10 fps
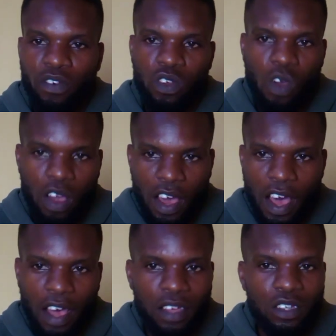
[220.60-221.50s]
for your
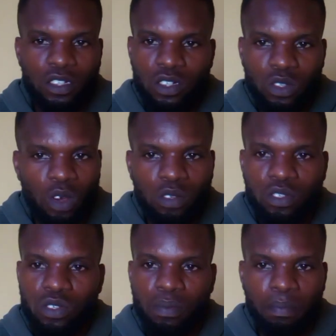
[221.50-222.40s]
car,
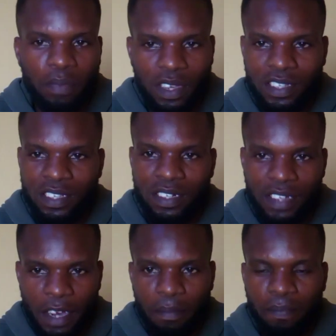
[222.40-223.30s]
don't mix
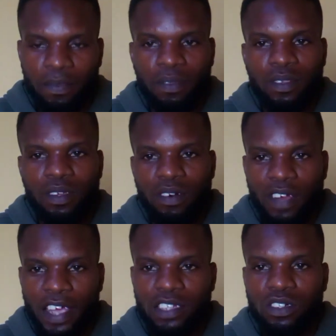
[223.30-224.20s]
them,
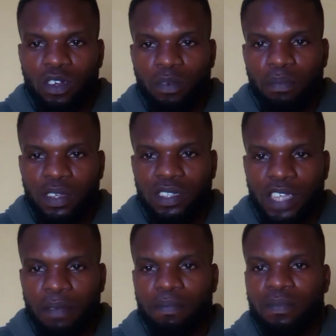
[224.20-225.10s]
right? Don't mix
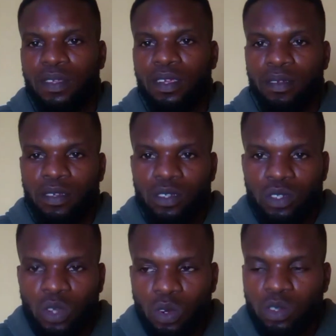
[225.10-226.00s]
them.
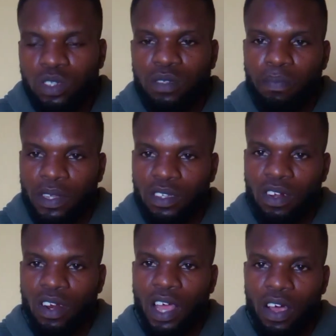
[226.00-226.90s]
Use
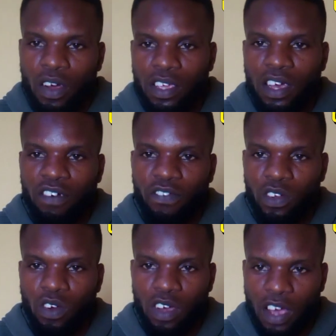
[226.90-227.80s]
particular oil
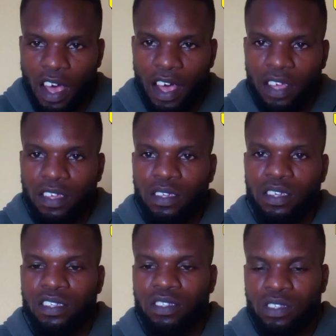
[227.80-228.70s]
for your car.
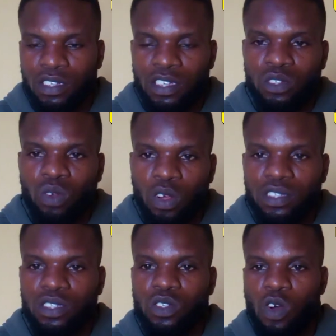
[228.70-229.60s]
It is
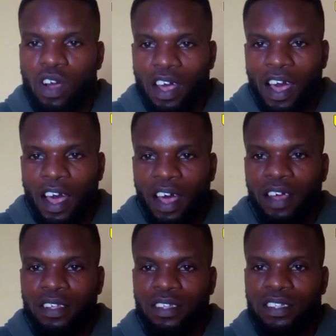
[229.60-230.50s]
what your
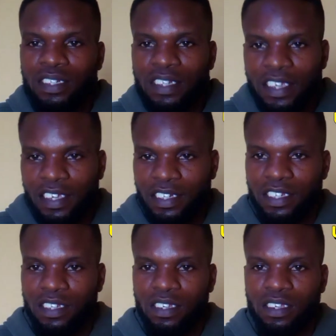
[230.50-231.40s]
car need,